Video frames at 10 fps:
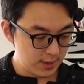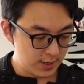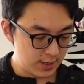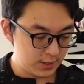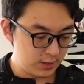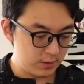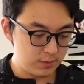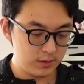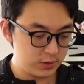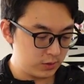And
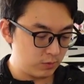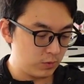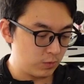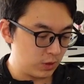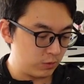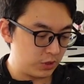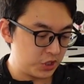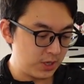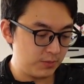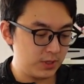we worked with
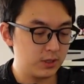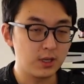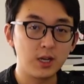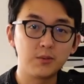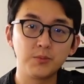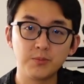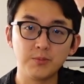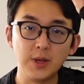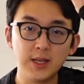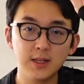Champion to kind of
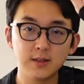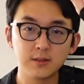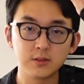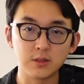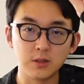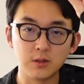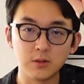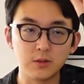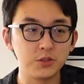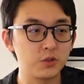make it,
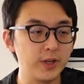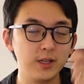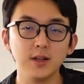so it's great.